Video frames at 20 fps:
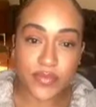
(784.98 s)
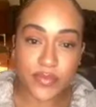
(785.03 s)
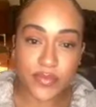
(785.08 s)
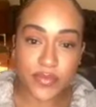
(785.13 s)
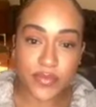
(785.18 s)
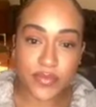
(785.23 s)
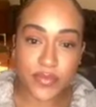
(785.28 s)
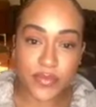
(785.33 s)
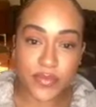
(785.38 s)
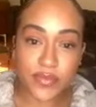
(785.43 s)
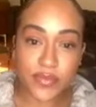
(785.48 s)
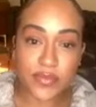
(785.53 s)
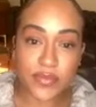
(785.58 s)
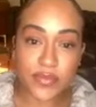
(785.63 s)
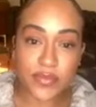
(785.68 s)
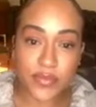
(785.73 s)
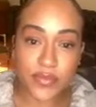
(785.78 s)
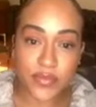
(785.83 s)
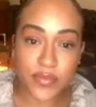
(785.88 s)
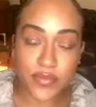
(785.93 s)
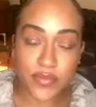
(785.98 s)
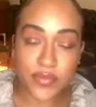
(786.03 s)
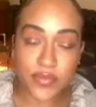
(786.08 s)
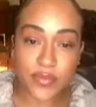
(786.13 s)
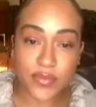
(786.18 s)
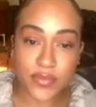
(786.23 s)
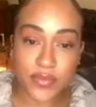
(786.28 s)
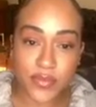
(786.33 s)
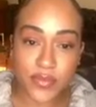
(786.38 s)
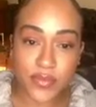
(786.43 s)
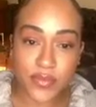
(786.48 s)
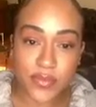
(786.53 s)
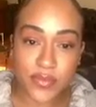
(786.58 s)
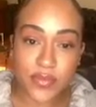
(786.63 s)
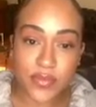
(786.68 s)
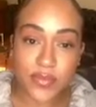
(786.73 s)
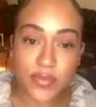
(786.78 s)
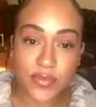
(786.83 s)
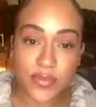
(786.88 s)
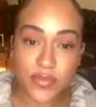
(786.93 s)

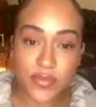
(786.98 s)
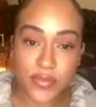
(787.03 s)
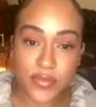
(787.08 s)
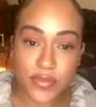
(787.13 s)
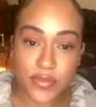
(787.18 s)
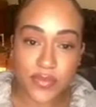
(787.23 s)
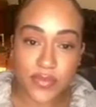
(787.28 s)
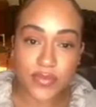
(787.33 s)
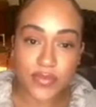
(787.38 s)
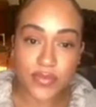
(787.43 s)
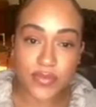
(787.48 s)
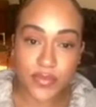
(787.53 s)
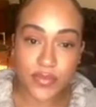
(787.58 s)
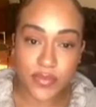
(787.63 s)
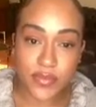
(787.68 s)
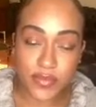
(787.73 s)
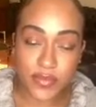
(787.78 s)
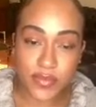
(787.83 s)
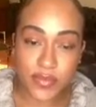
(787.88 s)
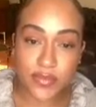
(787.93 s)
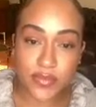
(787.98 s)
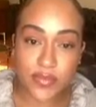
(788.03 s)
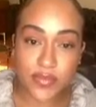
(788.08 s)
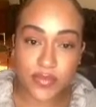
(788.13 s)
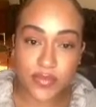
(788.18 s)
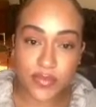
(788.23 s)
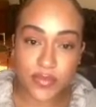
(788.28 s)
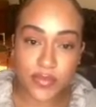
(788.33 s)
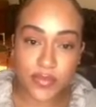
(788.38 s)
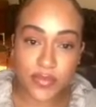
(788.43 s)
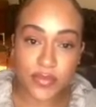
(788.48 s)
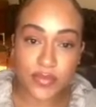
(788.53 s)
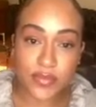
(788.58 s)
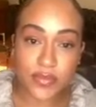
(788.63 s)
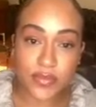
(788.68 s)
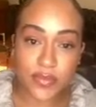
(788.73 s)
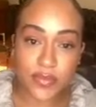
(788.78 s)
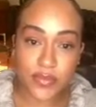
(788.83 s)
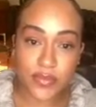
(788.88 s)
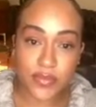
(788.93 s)

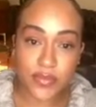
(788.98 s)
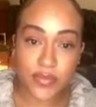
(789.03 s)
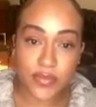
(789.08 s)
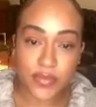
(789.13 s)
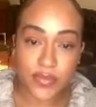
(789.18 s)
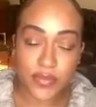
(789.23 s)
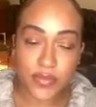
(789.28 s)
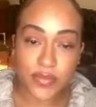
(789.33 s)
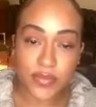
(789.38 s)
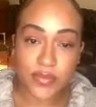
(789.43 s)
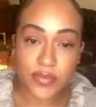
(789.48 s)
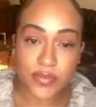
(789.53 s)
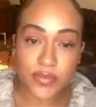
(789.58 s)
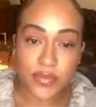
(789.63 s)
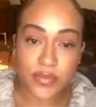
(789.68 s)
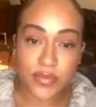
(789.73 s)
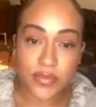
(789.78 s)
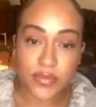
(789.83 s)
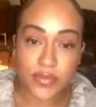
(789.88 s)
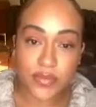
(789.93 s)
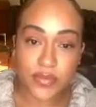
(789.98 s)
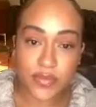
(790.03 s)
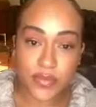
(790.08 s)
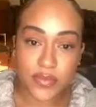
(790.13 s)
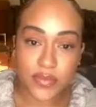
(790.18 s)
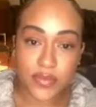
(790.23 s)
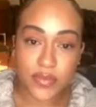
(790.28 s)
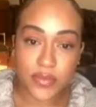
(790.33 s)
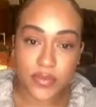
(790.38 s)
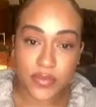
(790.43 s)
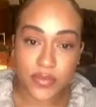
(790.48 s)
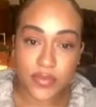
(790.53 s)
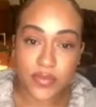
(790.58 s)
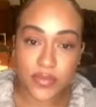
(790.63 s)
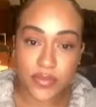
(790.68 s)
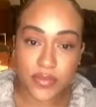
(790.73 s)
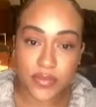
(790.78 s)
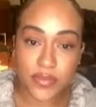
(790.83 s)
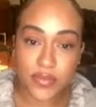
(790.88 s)
The person shown says nothing.